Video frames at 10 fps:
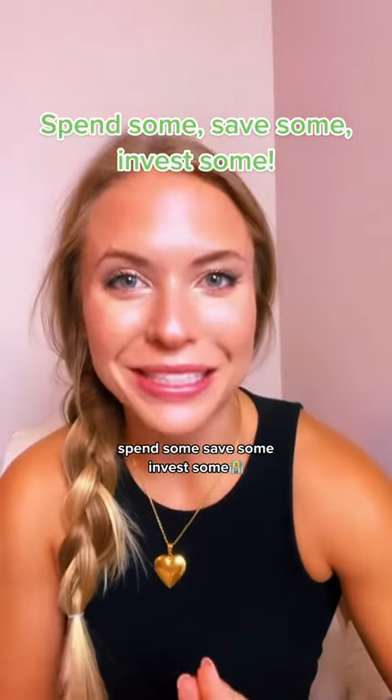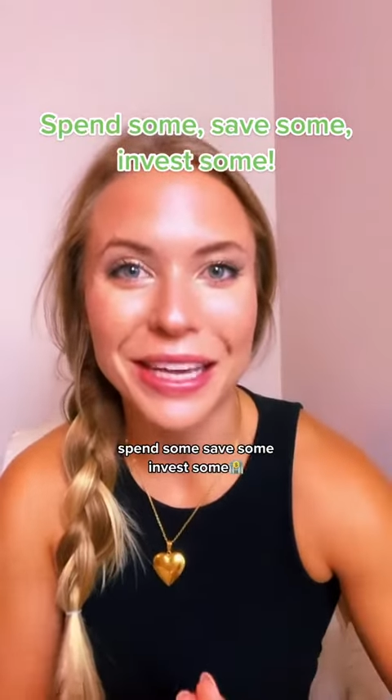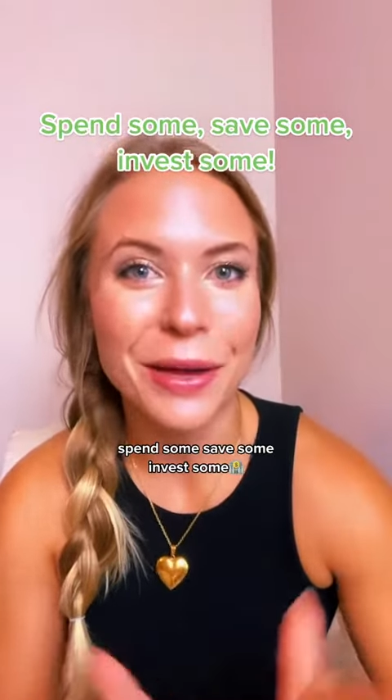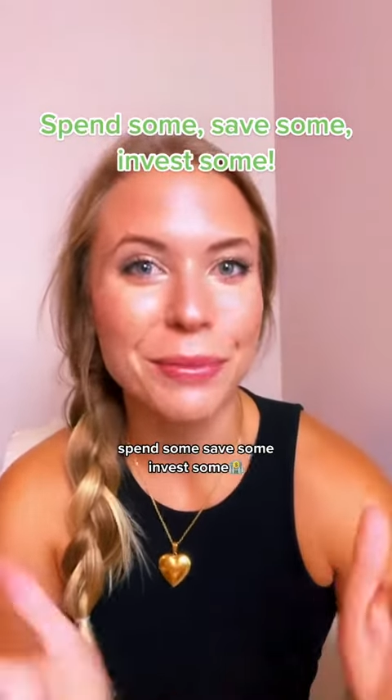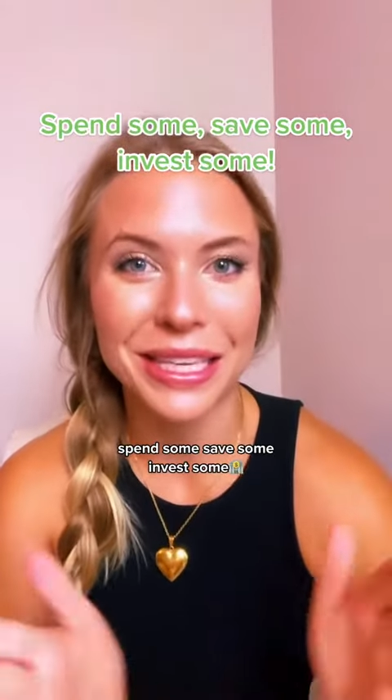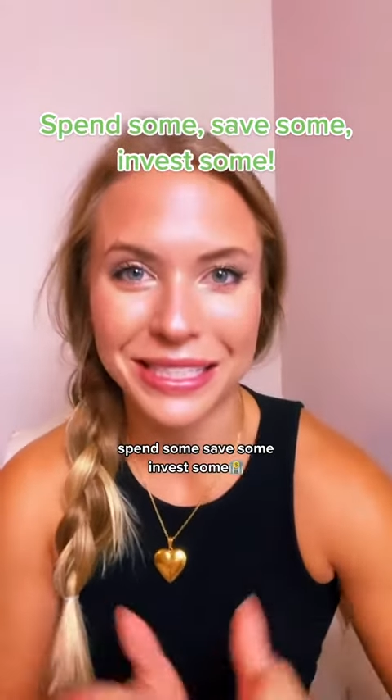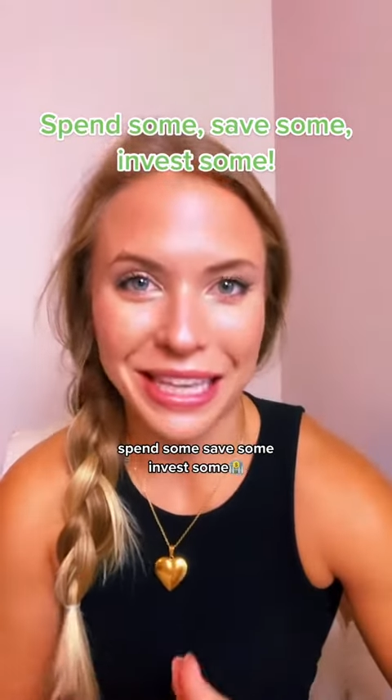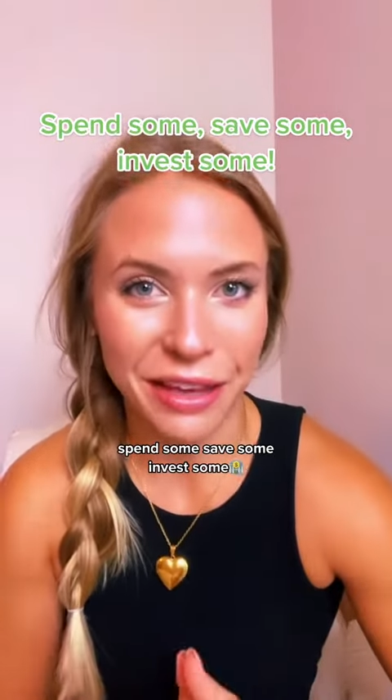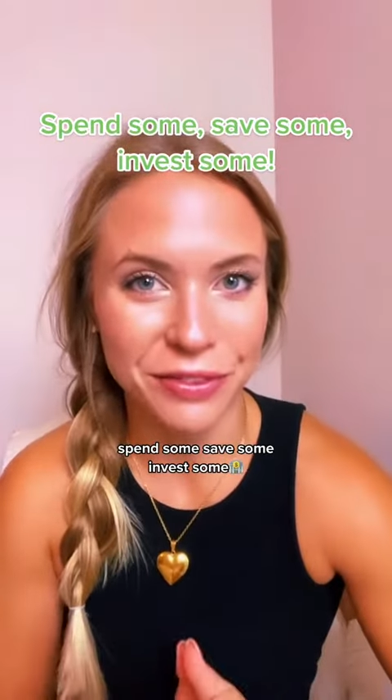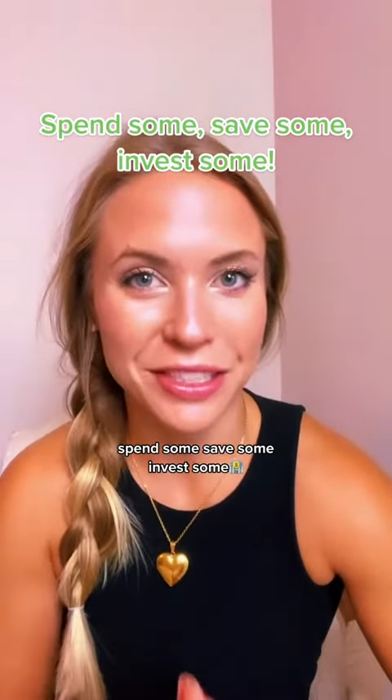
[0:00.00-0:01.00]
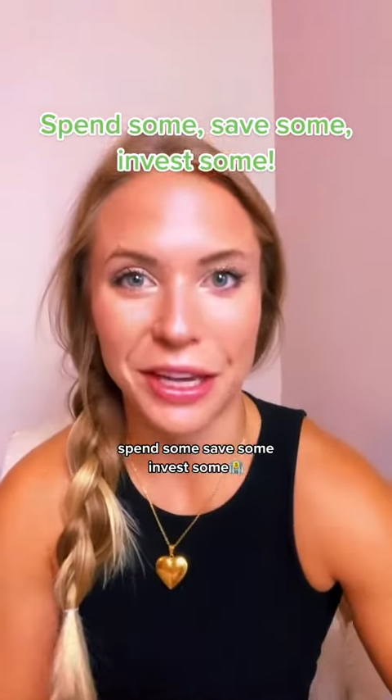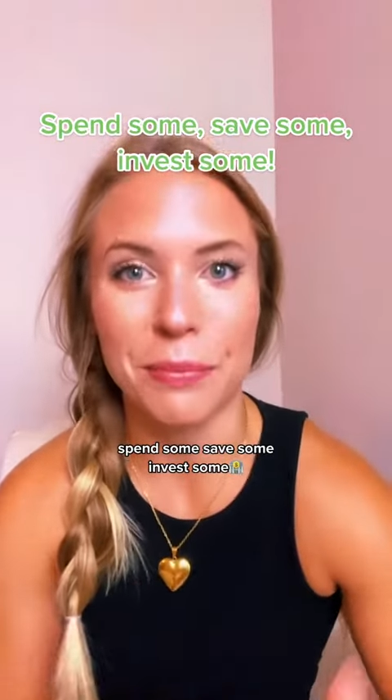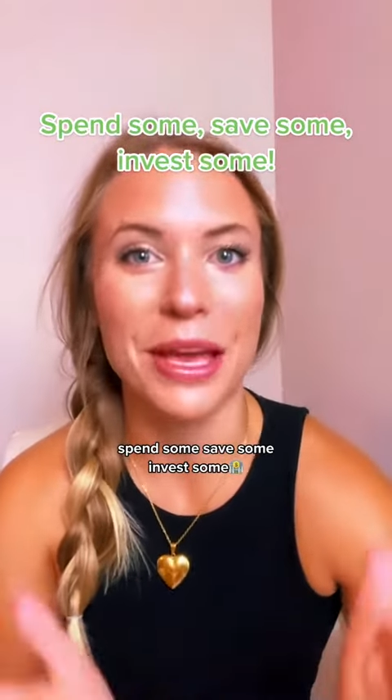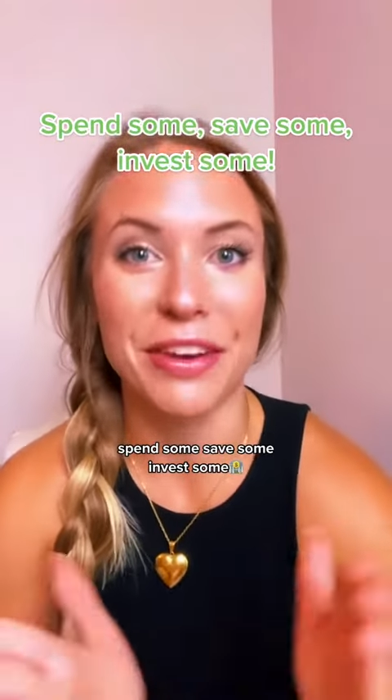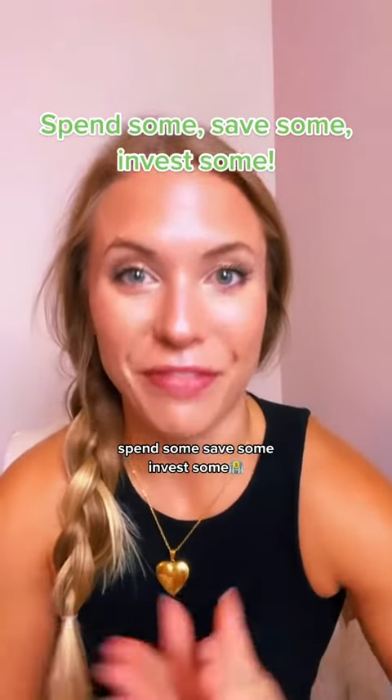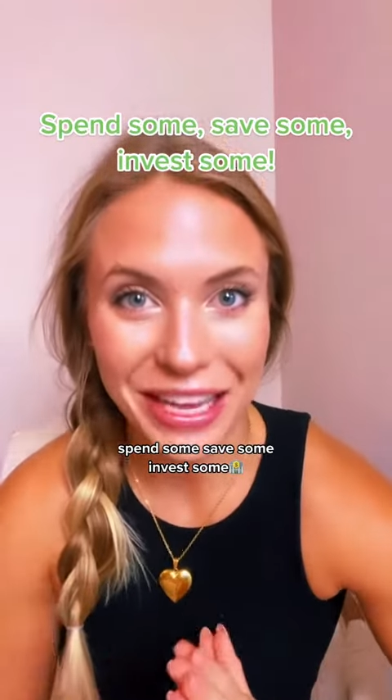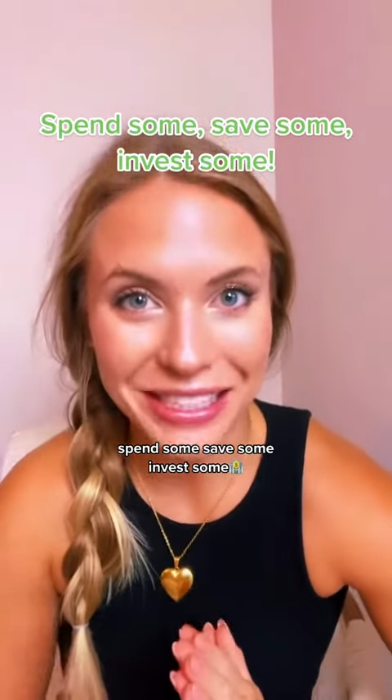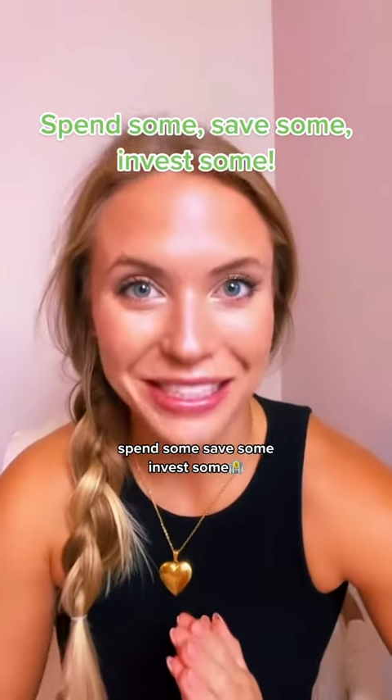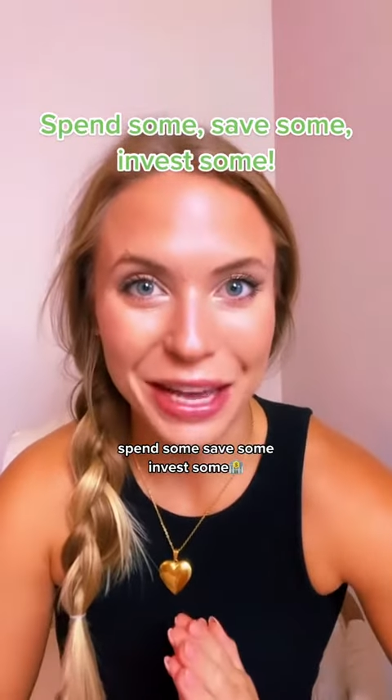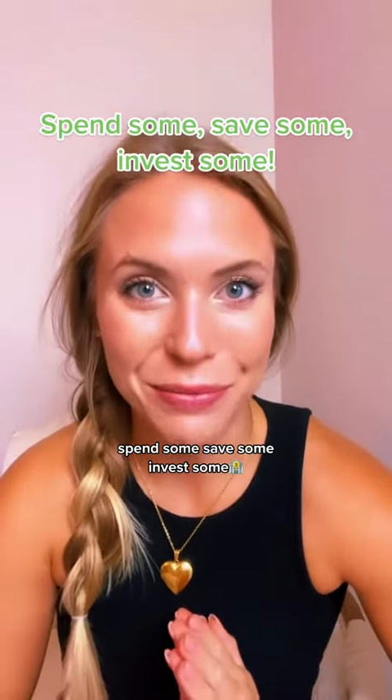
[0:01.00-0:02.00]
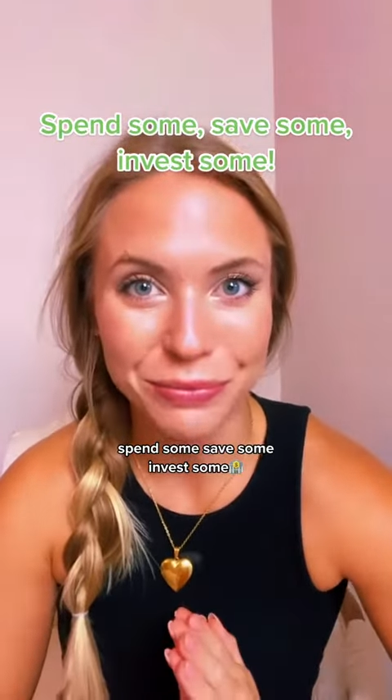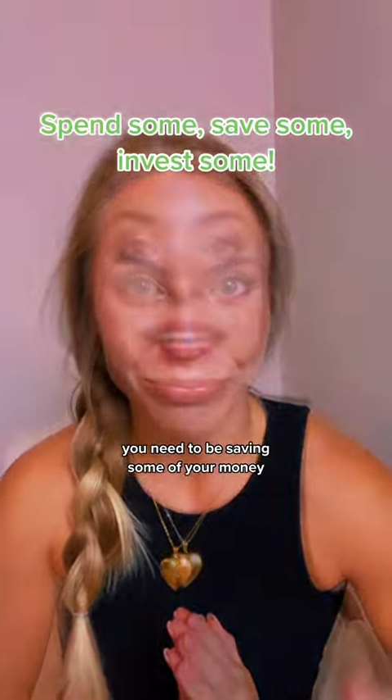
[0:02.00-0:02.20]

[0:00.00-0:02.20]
some, save some, invest some.